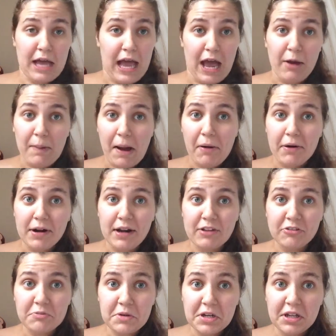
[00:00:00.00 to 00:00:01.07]
how power and
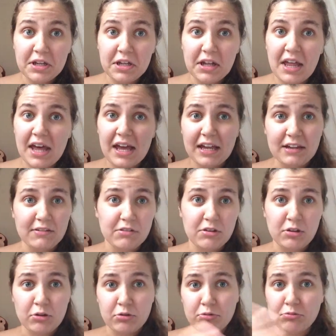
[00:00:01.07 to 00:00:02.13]
hegemony collide
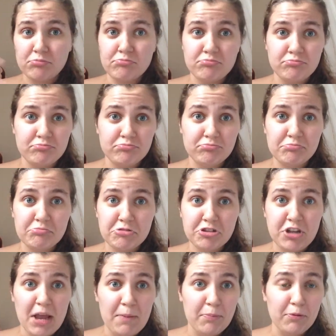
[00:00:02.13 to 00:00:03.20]
to
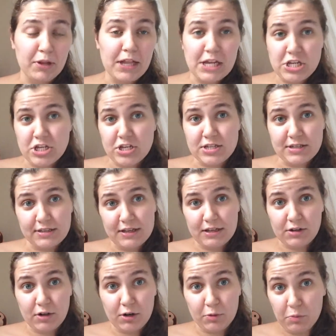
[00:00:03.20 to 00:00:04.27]
shape relations
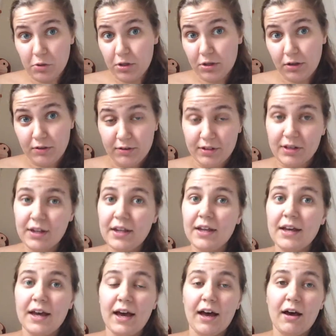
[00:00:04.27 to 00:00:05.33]
and our world
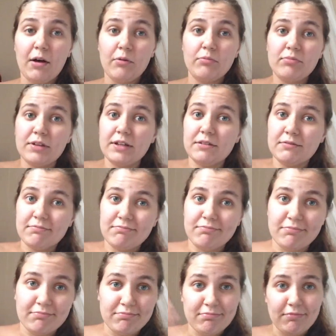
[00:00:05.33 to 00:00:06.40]
uh, in
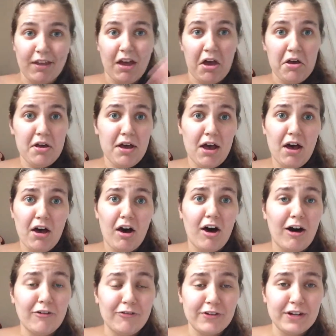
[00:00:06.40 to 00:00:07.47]

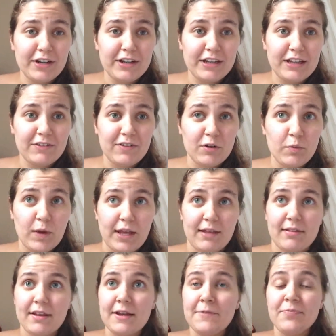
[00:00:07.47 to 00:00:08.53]
often uneven
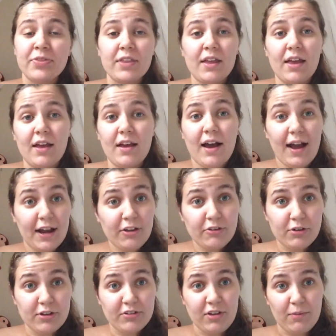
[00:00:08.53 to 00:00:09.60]
ways.
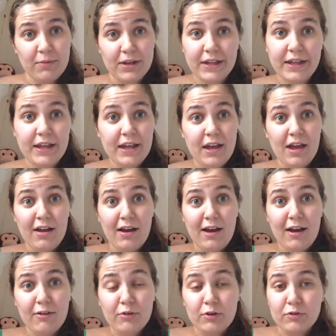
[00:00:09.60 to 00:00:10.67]
Hydrohegemony
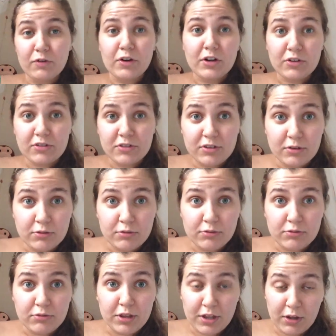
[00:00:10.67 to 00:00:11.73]
uh, refers
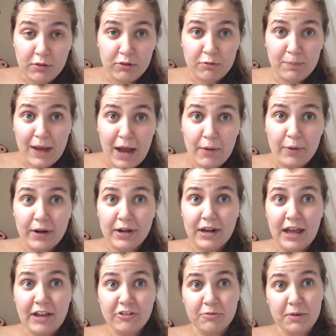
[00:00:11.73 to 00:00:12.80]
to the use of power and
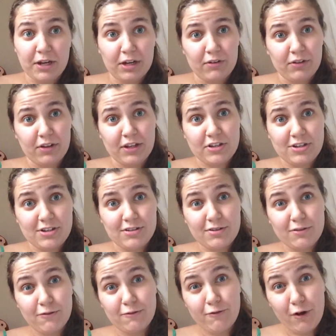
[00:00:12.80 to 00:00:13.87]
hegemonic
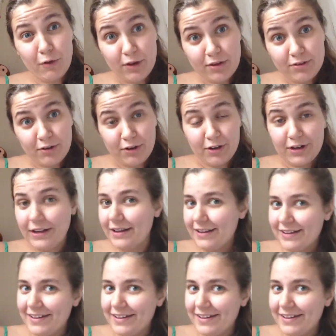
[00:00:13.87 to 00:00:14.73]
relations focused on